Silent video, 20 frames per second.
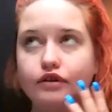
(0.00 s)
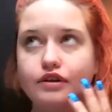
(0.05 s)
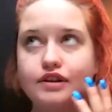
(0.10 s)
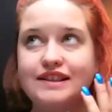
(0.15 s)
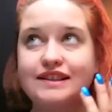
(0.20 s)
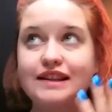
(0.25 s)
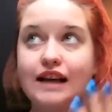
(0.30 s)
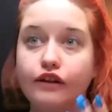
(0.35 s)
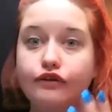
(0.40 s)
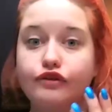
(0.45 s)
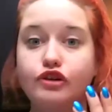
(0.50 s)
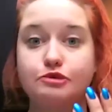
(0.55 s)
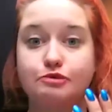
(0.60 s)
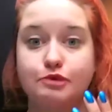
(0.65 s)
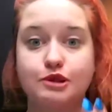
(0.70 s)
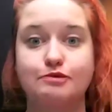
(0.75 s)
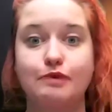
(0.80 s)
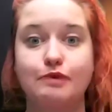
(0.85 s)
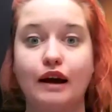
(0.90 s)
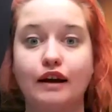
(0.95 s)
selfish
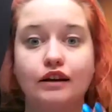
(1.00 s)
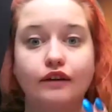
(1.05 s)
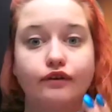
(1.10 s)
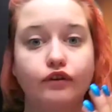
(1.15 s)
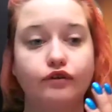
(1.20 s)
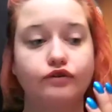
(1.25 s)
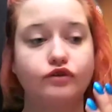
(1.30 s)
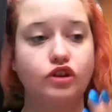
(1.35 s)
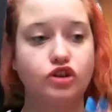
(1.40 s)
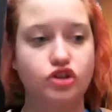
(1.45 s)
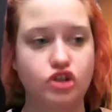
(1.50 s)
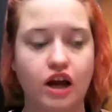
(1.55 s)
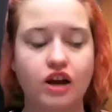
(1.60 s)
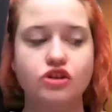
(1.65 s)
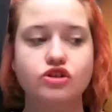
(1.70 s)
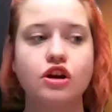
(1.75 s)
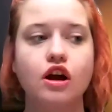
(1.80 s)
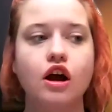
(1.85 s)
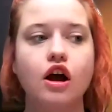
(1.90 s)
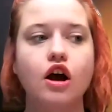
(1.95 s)
perspective of the
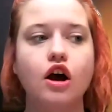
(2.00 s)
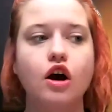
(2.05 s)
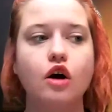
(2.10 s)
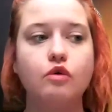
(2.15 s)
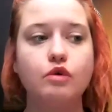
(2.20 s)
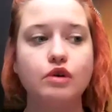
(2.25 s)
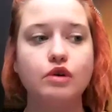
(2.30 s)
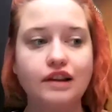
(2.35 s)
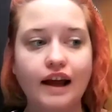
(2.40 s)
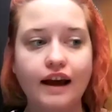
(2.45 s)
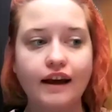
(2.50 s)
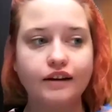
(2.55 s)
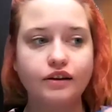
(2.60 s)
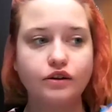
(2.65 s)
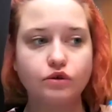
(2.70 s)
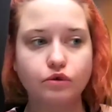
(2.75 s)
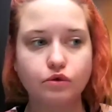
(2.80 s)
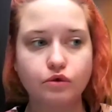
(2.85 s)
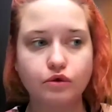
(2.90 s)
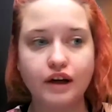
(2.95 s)
judge who would like
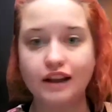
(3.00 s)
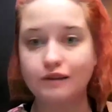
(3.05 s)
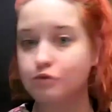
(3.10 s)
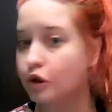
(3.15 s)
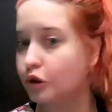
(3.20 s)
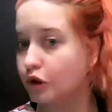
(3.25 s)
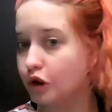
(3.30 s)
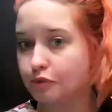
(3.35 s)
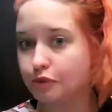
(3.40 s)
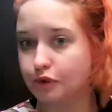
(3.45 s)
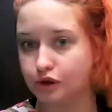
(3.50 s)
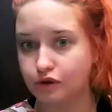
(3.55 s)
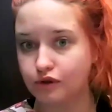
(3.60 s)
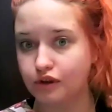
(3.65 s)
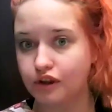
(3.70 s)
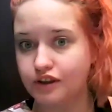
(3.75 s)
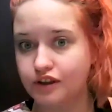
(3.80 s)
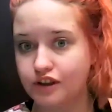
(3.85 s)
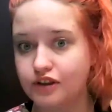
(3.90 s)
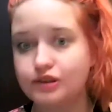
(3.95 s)
to get more
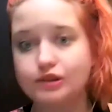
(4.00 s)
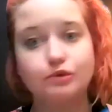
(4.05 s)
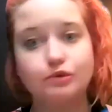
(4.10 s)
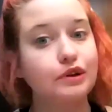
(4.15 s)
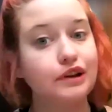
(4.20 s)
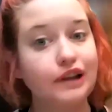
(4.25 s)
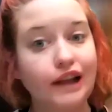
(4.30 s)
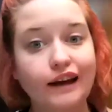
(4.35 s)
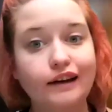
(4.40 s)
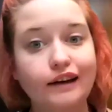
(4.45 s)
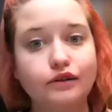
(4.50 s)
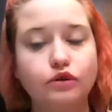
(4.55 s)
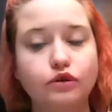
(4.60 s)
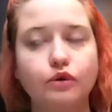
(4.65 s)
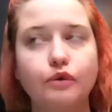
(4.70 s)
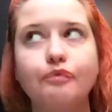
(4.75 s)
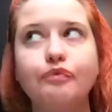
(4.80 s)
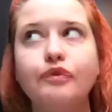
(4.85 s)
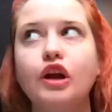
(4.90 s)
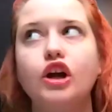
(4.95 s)
opportunities, who would like
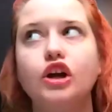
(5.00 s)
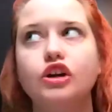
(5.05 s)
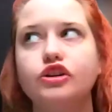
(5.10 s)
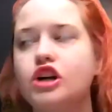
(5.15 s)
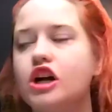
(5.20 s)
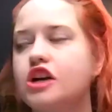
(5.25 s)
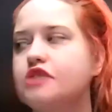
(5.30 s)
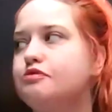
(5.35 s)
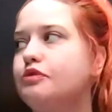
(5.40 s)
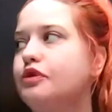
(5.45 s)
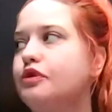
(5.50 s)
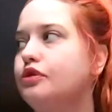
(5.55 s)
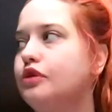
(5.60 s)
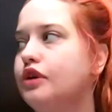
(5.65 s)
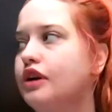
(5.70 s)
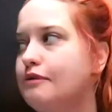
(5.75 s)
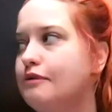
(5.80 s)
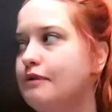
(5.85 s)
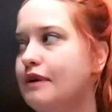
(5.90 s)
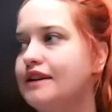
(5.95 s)
to judge more
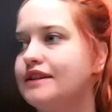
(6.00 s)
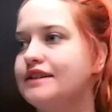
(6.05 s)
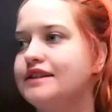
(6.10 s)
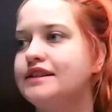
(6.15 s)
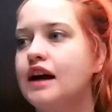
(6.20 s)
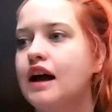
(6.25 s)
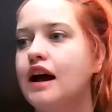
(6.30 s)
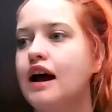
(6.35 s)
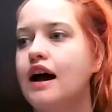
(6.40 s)
tournaments.